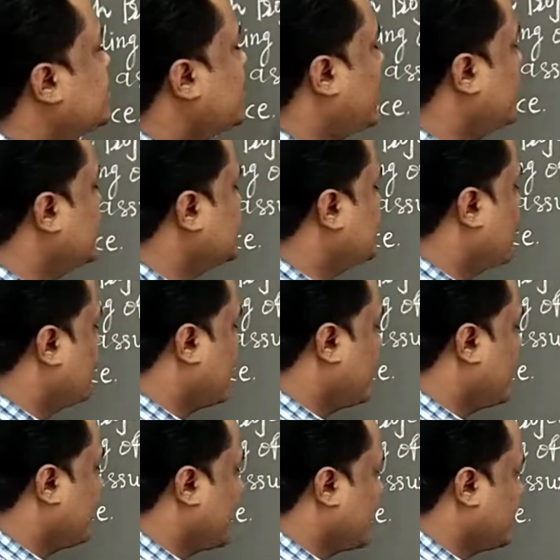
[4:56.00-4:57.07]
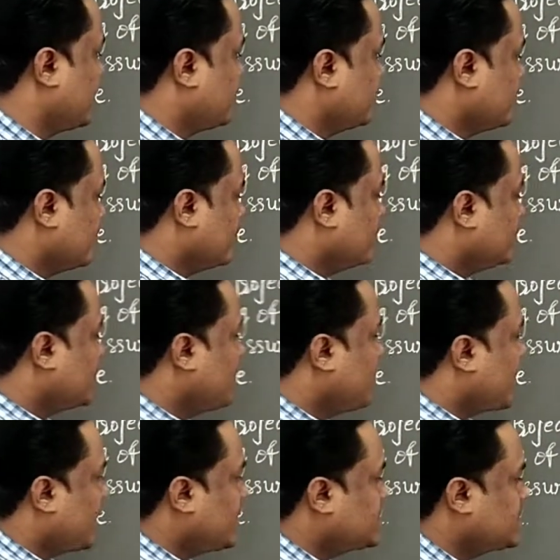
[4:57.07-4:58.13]
IUDs for family planning? The
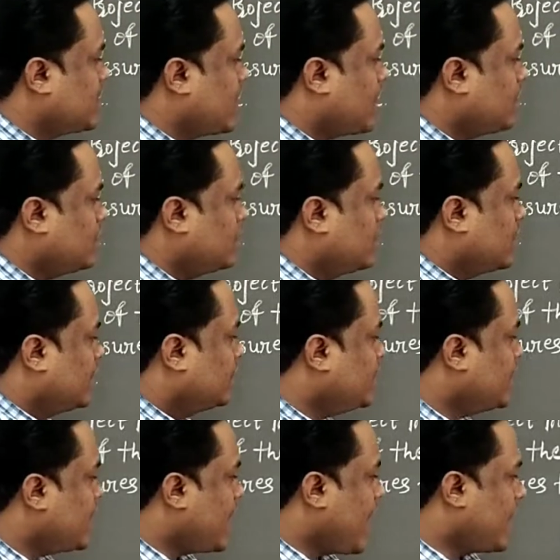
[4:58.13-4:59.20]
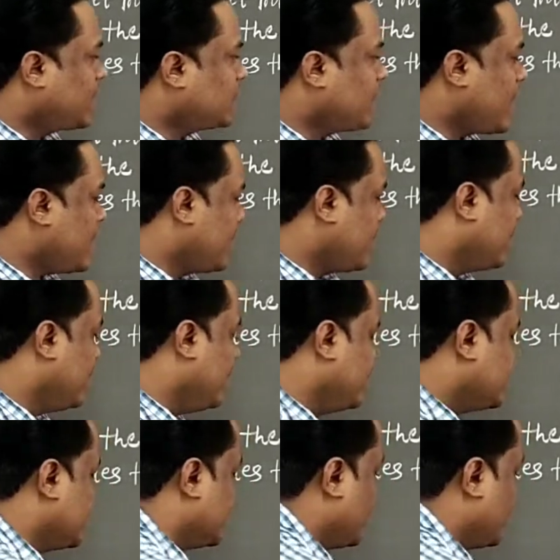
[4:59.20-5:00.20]
mechanism are they act by releasing the